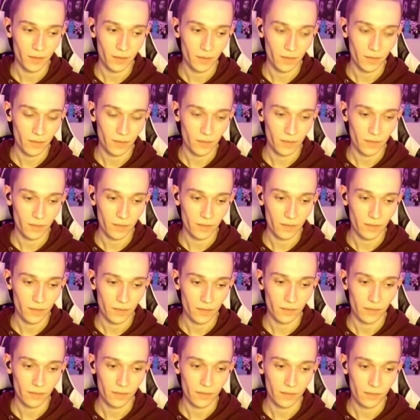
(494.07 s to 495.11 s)

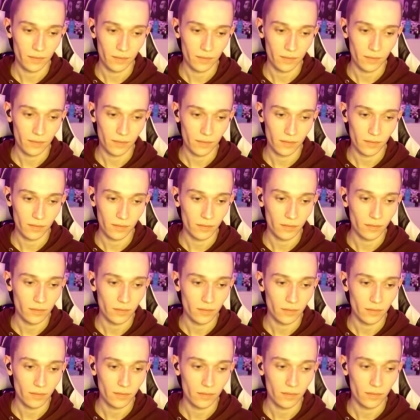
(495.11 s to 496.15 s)

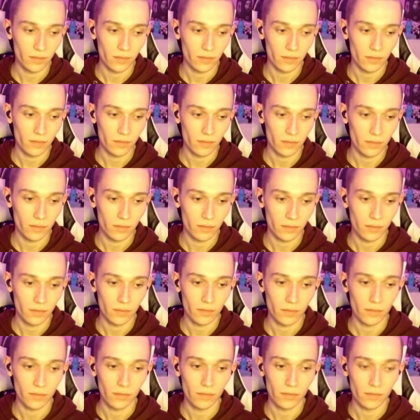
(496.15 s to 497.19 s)

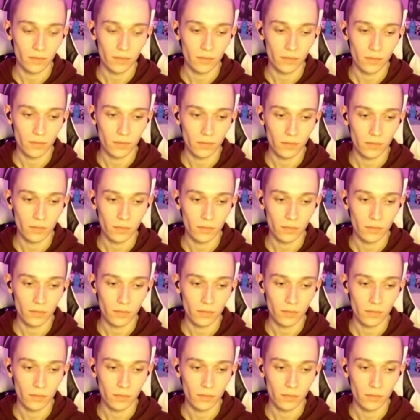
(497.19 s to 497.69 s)
This person isn't speaking.